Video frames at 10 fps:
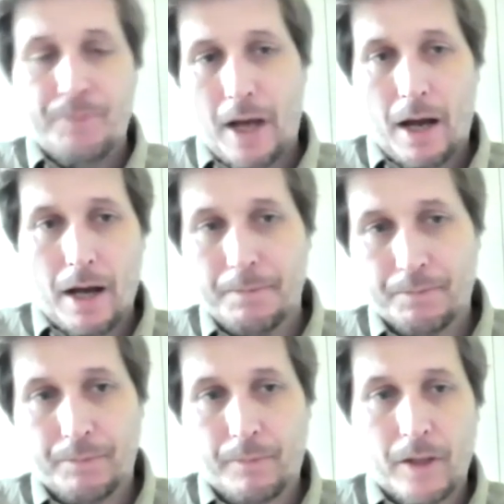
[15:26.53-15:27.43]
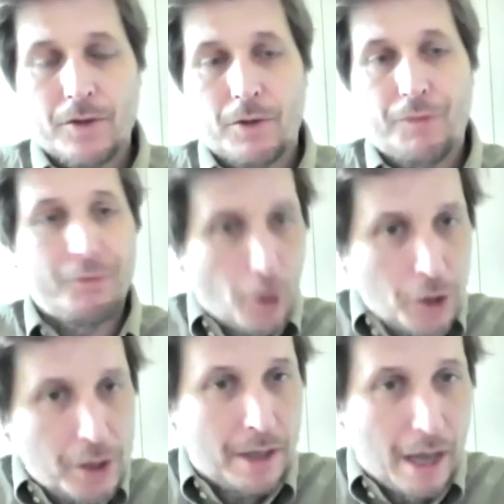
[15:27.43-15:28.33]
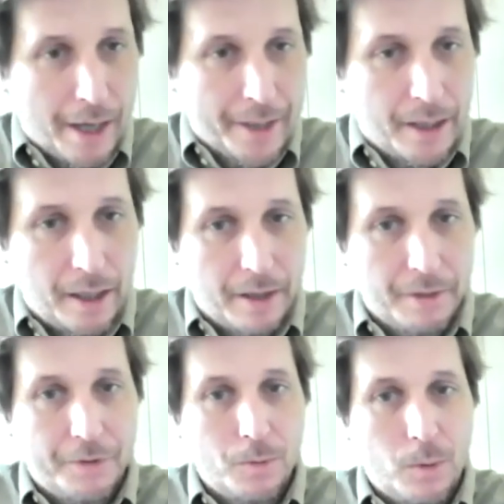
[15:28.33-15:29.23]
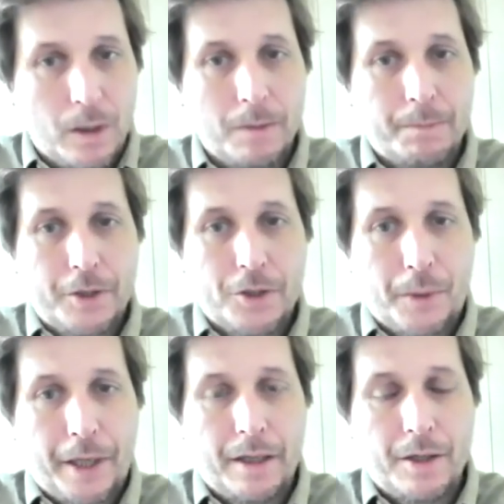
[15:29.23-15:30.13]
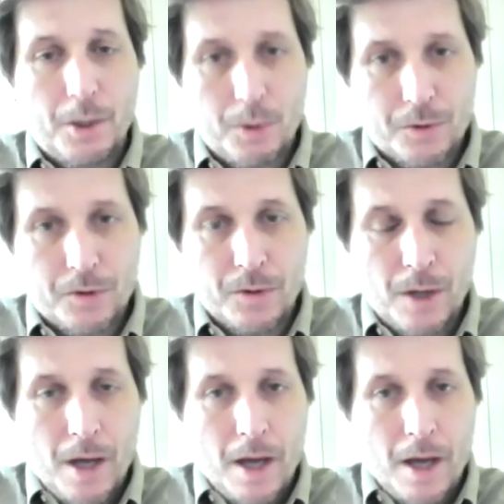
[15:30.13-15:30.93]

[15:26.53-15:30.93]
sort of front line here, if you will, between those